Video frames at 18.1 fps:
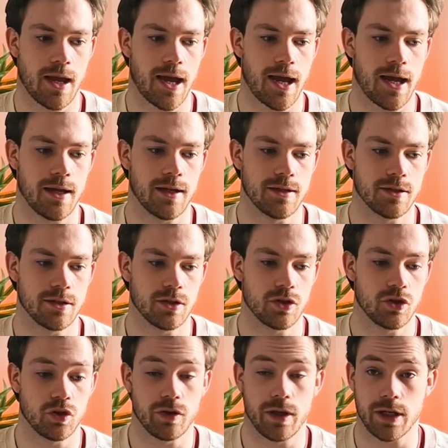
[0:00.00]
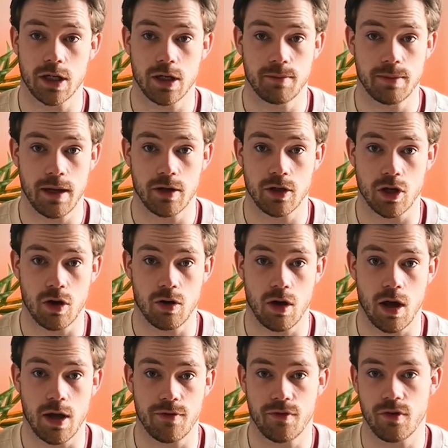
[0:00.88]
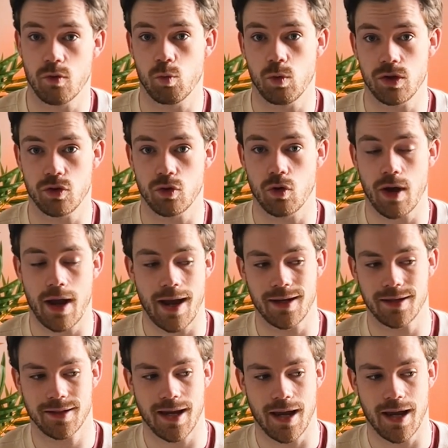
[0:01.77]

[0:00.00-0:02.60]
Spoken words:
and you're then gonna be able to go live with your ad